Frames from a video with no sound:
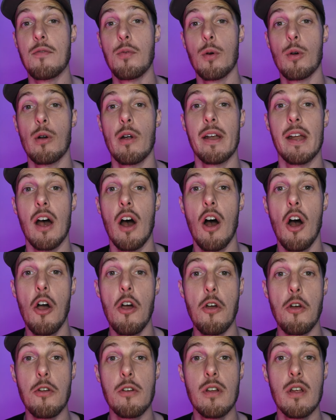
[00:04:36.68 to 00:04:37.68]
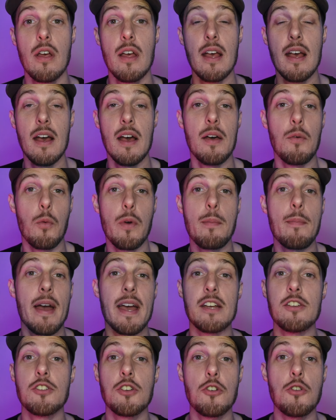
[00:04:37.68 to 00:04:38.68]
if we were on our own, we
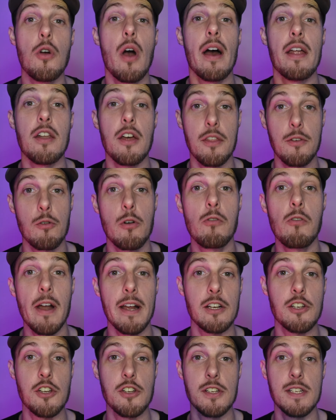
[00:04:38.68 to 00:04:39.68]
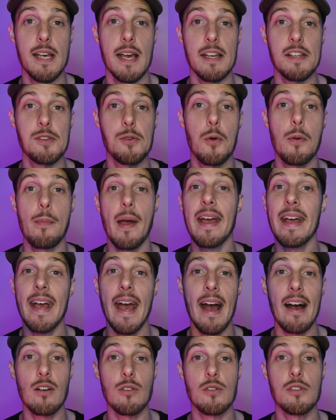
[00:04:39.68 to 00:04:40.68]
may do another erection test. So we may
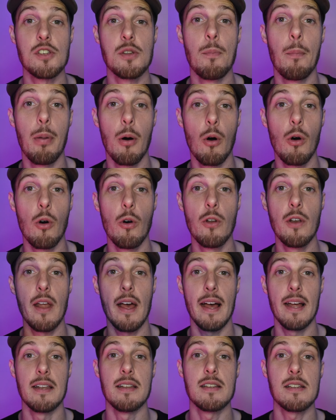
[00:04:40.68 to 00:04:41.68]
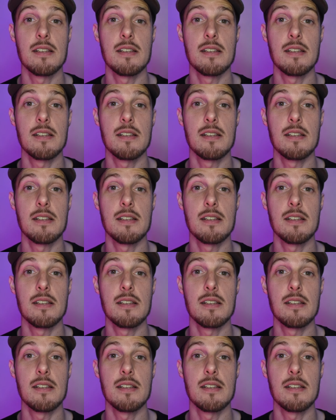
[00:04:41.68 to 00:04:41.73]
get out some porn and